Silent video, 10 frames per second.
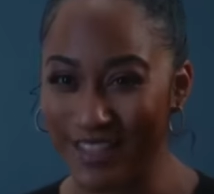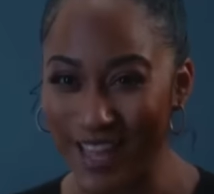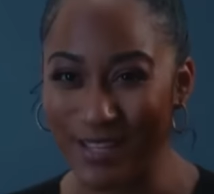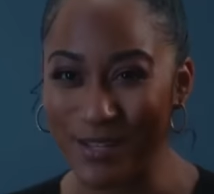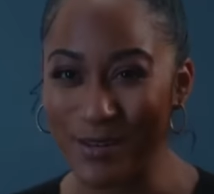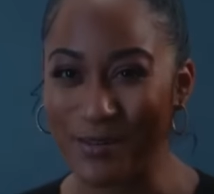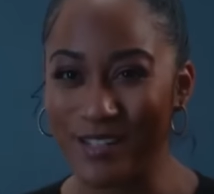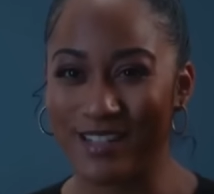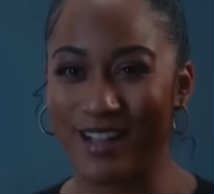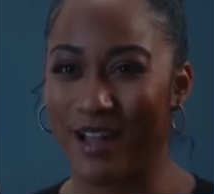and she
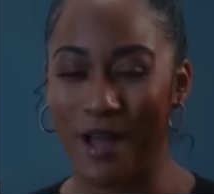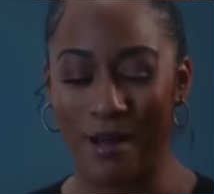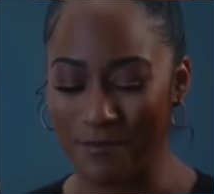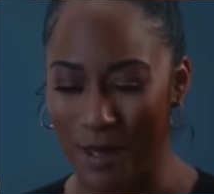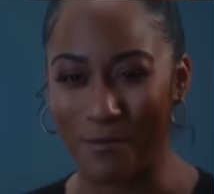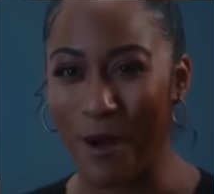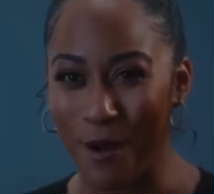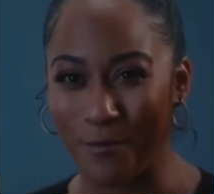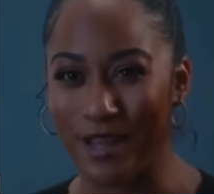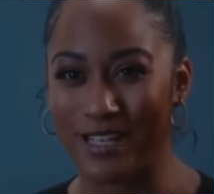is giving a session to
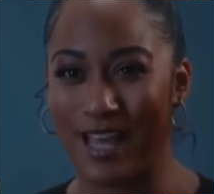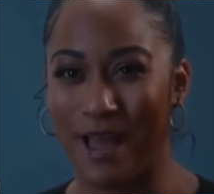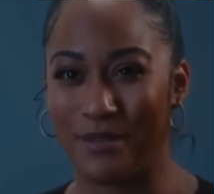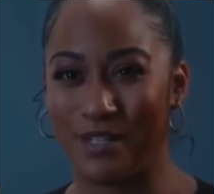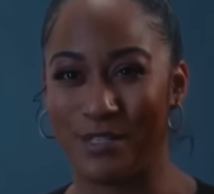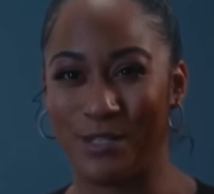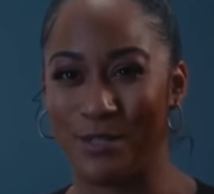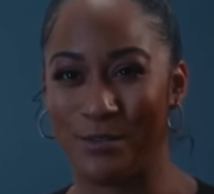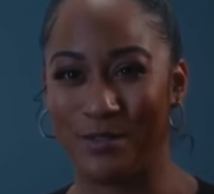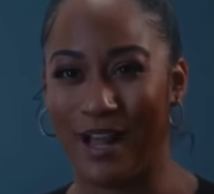a woman. I don't know who this woman